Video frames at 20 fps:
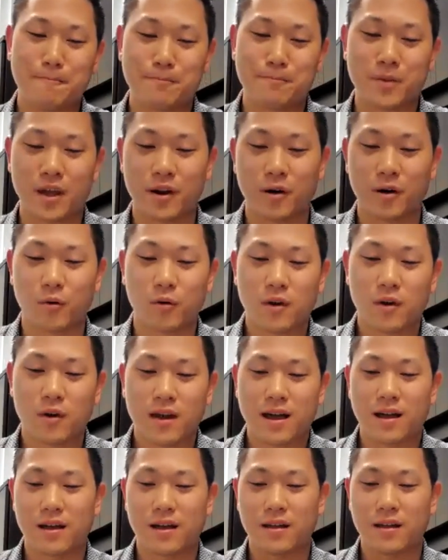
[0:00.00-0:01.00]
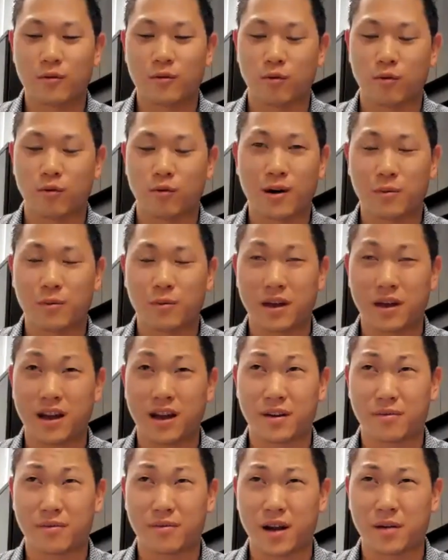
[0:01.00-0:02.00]
You know, right now we have,
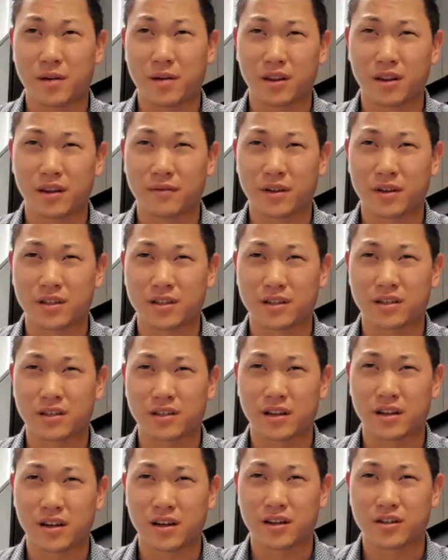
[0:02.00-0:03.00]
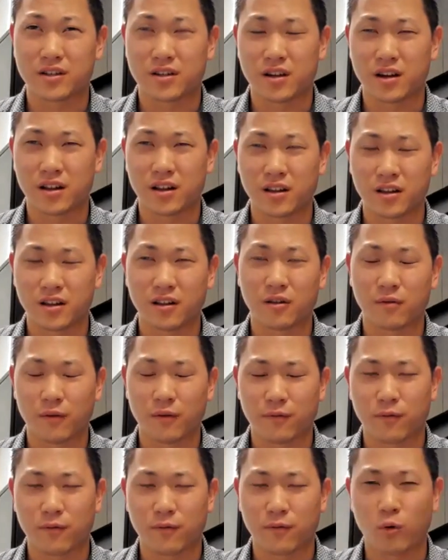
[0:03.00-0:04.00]
I believe it's a little over
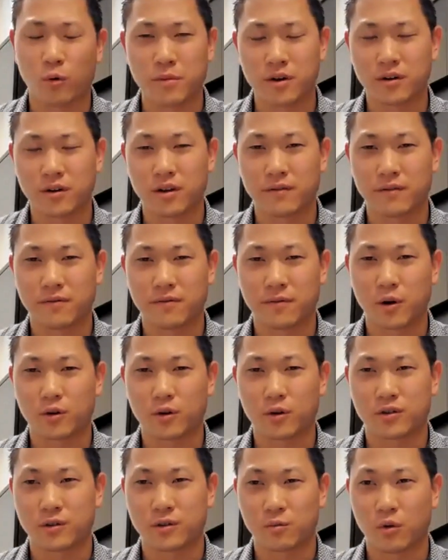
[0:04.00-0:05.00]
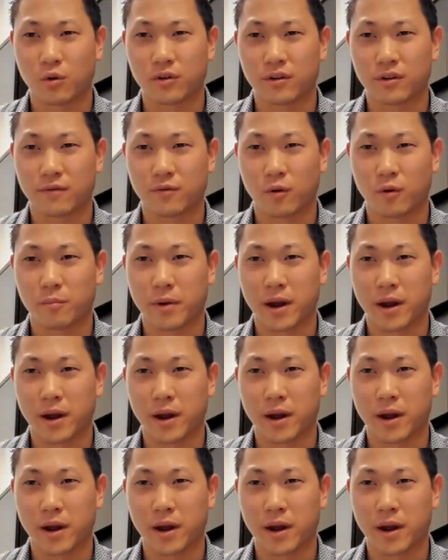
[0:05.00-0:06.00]
4 million folks enrolled in
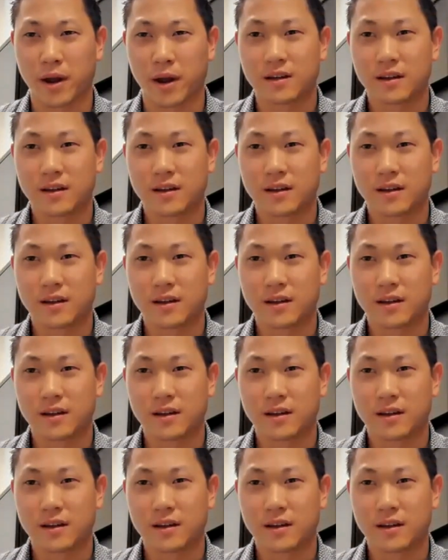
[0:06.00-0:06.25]
forbearance